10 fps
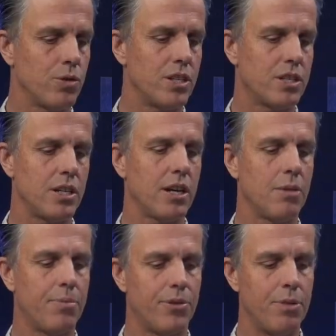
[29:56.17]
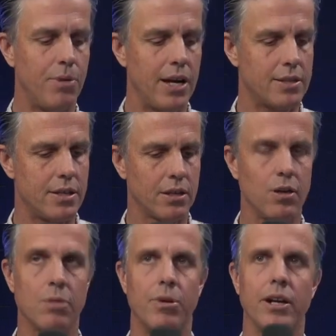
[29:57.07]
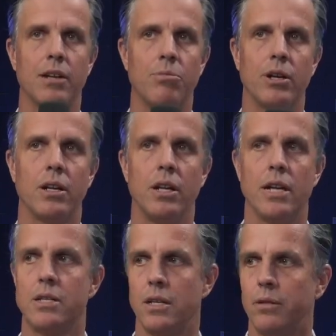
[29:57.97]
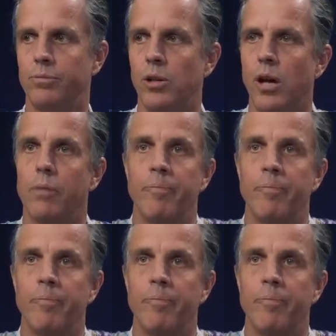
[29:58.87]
just take our three breaths and go to break and bring in yes. Nancy? Okay.